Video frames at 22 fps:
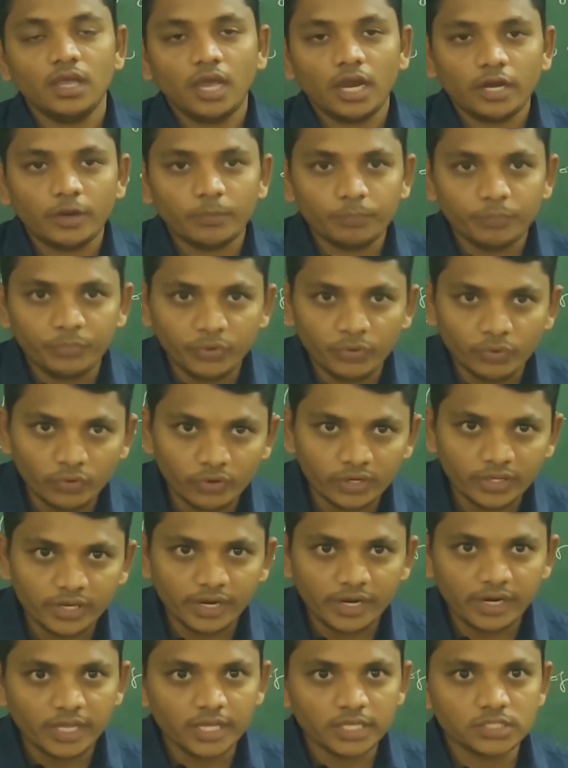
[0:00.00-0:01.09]
and pure
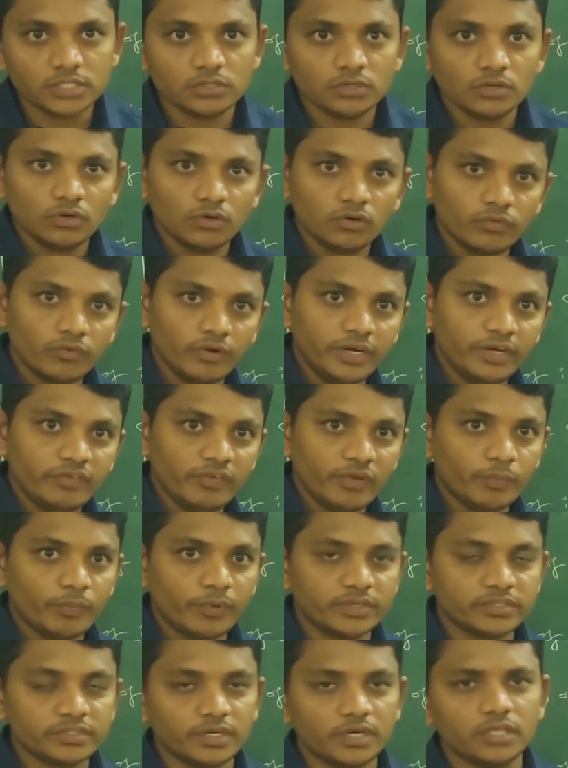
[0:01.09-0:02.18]
green is
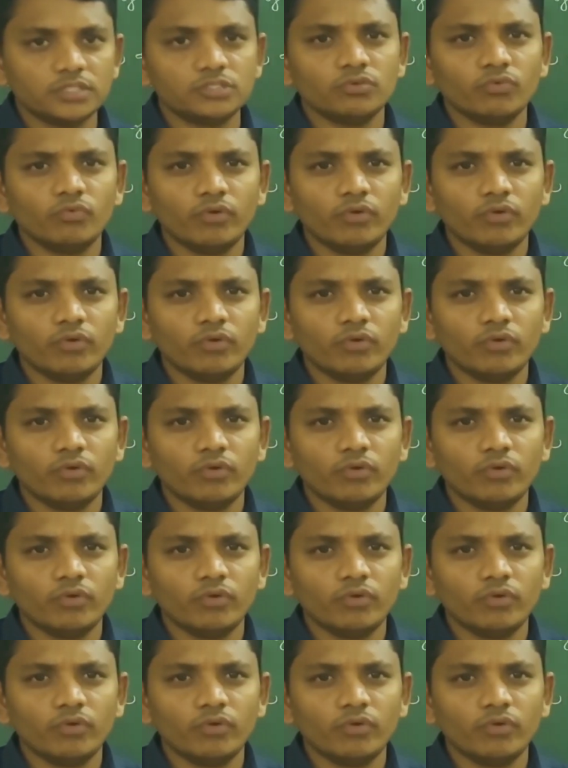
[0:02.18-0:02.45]
25%.